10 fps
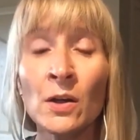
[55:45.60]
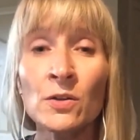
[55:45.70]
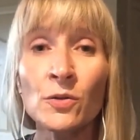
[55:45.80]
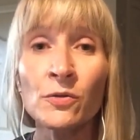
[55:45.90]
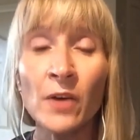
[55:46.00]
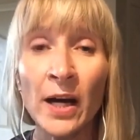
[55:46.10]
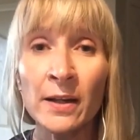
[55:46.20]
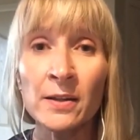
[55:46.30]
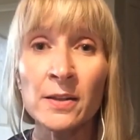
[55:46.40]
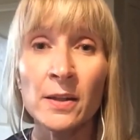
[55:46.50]
So
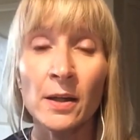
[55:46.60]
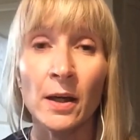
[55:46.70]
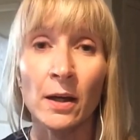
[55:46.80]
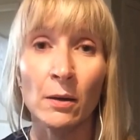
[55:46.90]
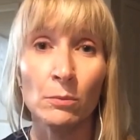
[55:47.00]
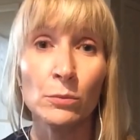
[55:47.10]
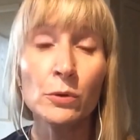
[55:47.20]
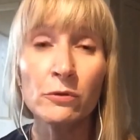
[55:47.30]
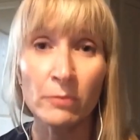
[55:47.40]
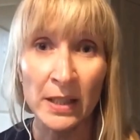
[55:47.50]
find a
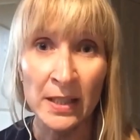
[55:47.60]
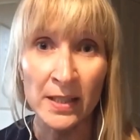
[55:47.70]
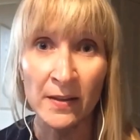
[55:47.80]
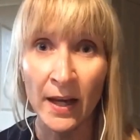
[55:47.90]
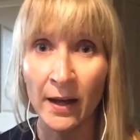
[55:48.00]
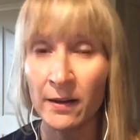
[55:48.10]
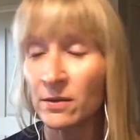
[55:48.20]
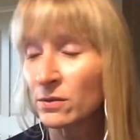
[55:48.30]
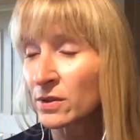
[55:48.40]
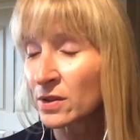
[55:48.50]
movement that
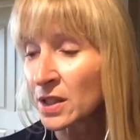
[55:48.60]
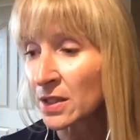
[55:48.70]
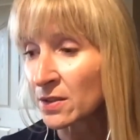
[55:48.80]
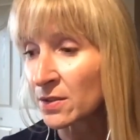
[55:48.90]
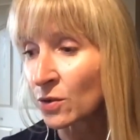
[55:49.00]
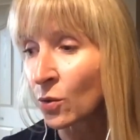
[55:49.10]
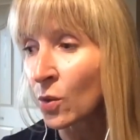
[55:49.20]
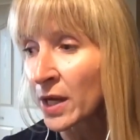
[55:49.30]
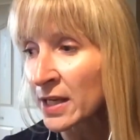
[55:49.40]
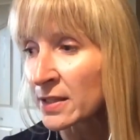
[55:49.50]
is
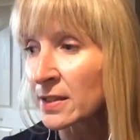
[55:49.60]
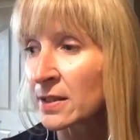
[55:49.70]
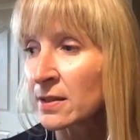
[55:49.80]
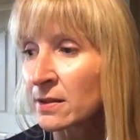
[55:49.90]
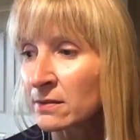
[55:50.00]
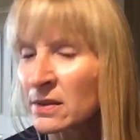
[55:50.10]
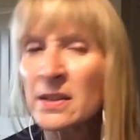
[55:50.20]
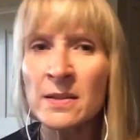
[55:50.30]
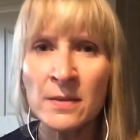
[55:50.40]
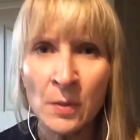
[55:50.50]
quite
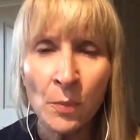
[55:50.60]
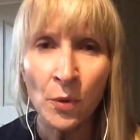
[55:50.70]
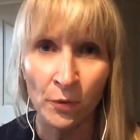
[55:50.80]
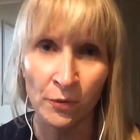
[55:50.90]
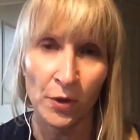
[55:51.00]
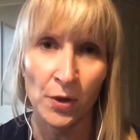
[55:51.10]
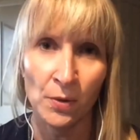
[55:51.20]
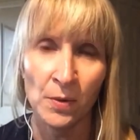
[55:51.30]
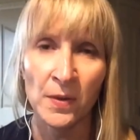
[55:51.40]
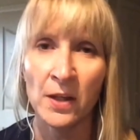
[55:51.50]
simple for
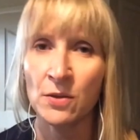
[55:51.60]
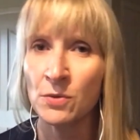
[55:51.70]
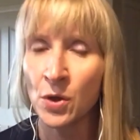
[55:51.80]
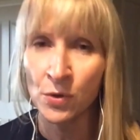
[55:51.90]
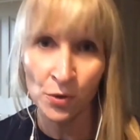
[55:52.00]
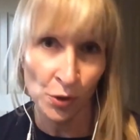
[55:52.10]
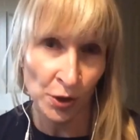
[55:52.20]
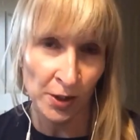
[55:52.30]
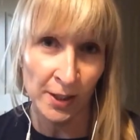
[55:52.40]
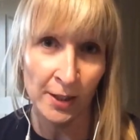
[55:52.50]
you and that you know you're
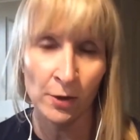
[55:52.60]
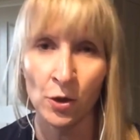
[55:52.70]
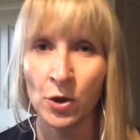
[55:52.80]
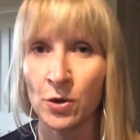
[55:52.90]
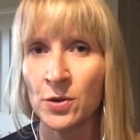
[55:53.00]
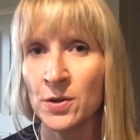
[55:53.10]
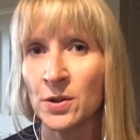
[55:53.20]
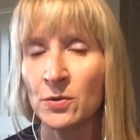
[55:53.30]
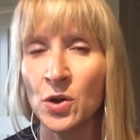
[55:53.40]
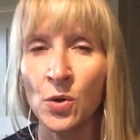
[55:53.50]
not going to get hurt,
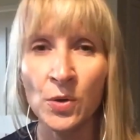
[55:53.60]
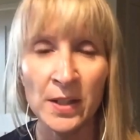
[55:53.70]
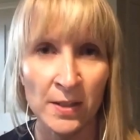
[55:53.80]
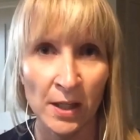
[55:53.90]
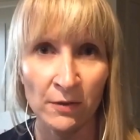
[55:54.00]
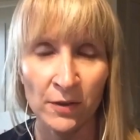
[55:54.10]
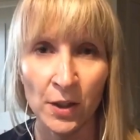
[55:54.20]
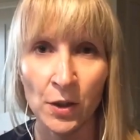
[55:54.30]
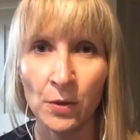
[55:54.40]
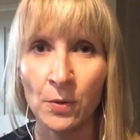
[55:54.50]
you know it's safe to
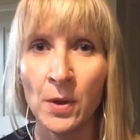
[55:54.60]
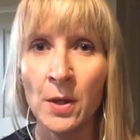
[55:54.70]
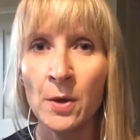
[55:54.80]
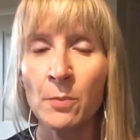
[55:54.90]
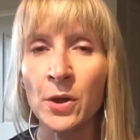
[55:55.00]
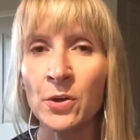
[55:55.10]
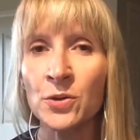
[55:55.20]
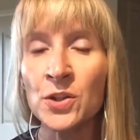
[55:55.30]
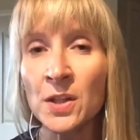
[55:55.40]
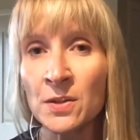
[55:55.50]
do, but you're
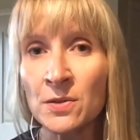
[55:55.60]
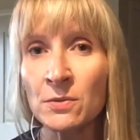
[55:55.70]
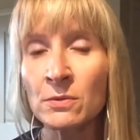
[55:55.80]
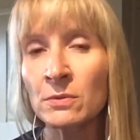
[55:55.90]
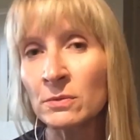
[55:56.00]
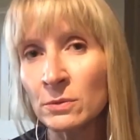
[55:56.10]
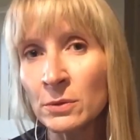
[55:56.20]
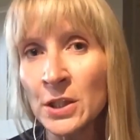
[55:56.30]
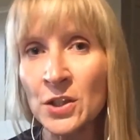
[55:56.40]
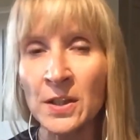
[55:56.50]
just
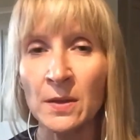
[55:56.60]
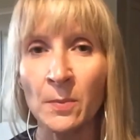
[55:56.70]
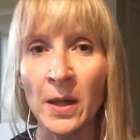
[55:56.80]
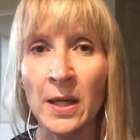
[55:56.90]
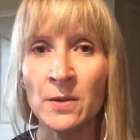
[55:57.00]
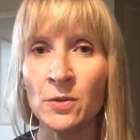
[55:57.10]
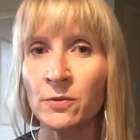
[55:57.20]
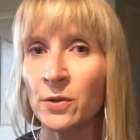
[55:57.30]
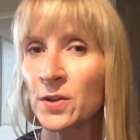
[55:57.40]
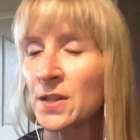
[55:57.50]
reaching the pain. So
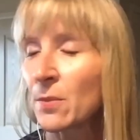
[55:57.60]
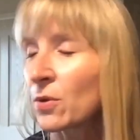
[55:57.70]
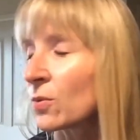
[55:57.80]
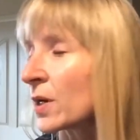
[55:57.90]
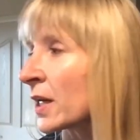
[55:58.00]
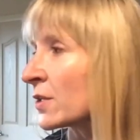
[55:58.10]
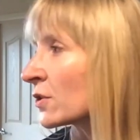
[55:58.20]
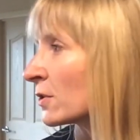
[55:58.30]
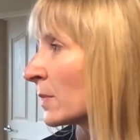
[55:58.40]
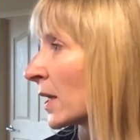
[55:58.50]
for example, when I
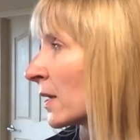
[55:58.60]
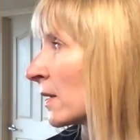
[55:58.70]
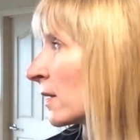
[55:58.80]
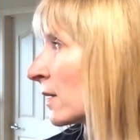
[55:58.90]
turn my